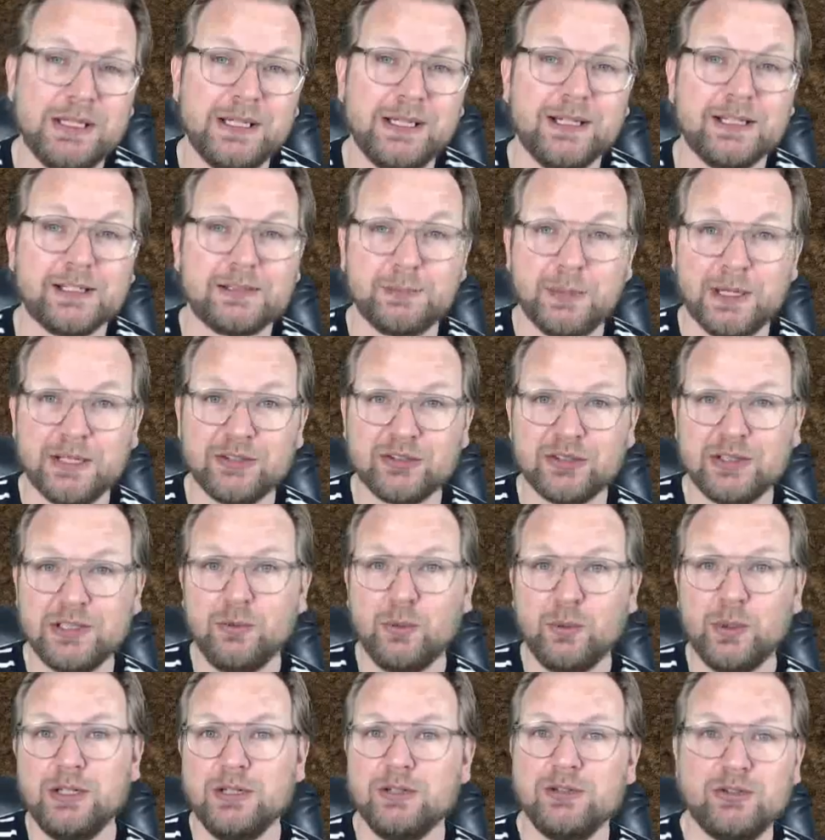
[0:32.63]
especially
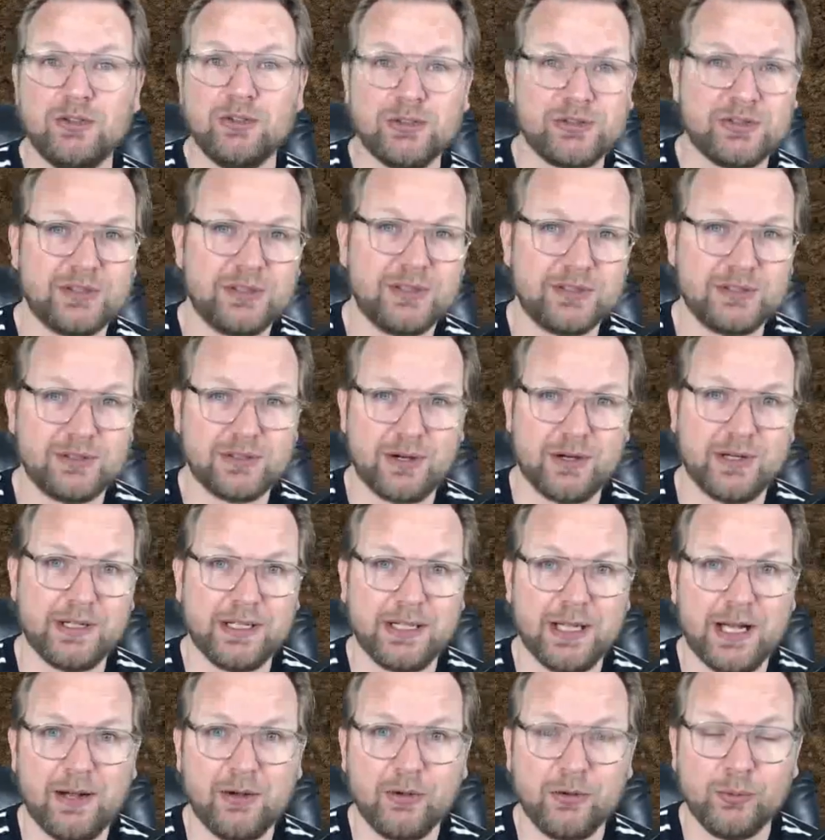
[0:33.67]
when you're just
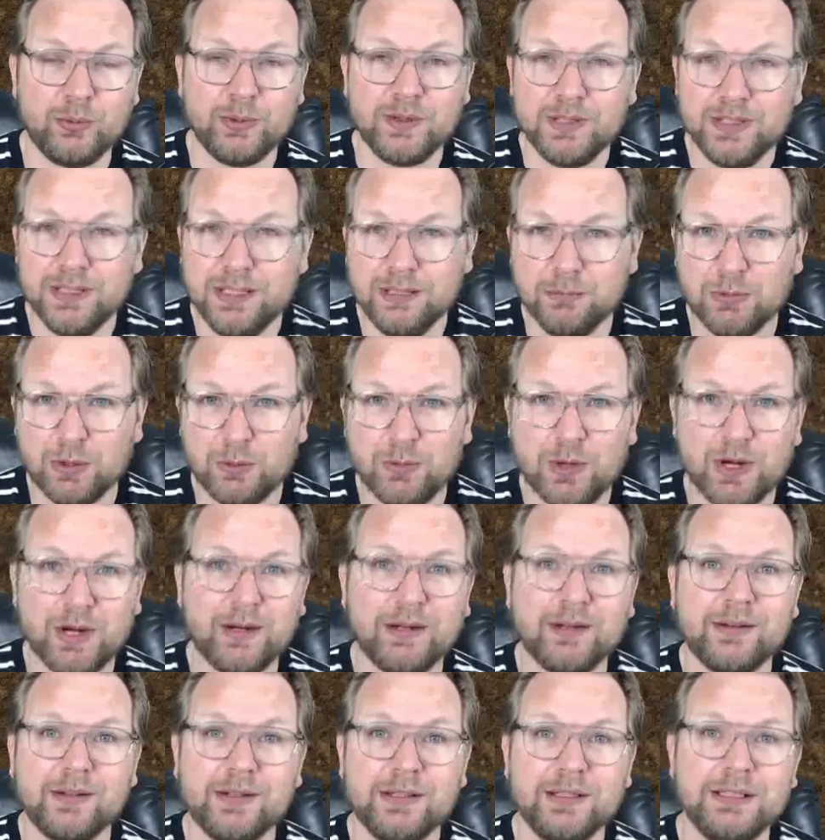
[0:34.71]
starting out with email
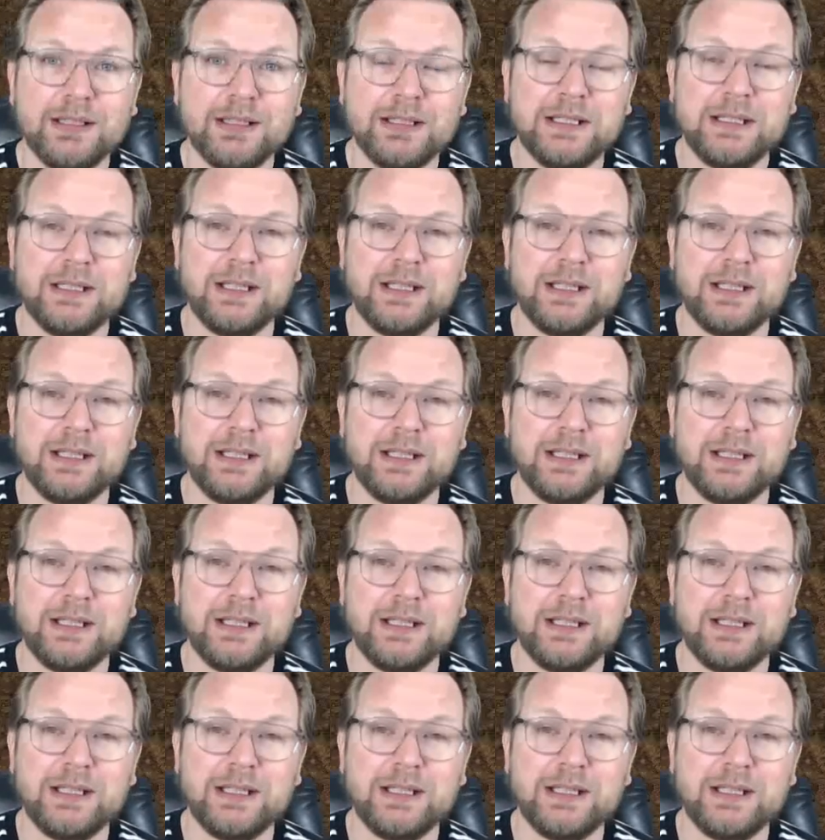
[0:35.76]
marketing.